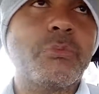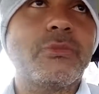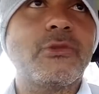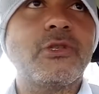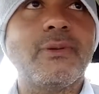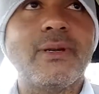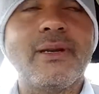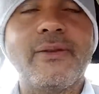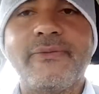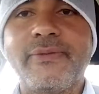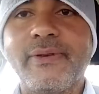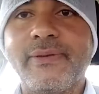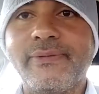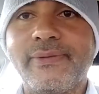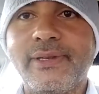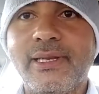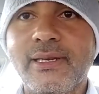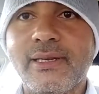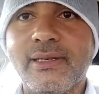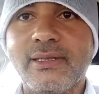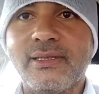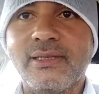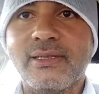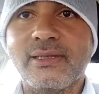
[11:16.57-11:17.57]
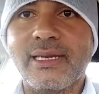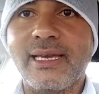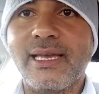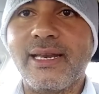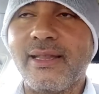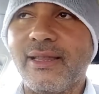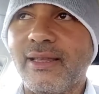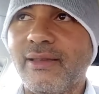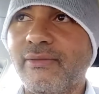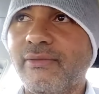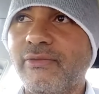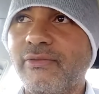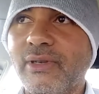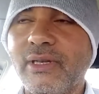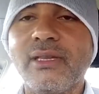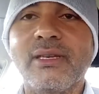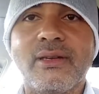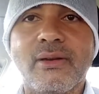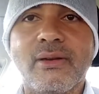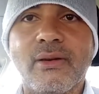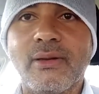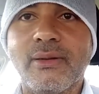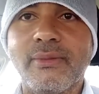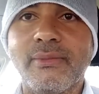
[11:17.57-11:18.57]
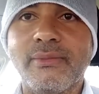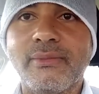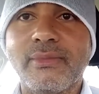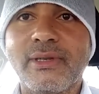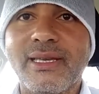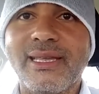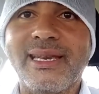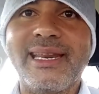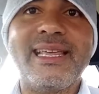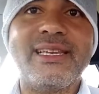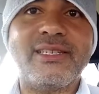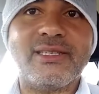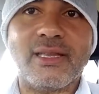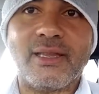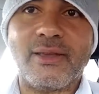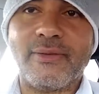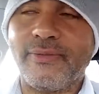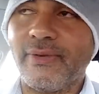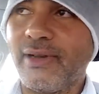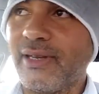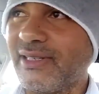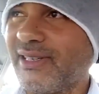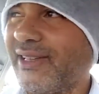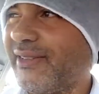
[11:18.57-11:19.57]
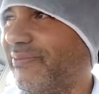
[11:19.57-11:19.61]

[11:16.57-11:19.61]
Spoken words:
2015, it's kind of like really gone crazily fast.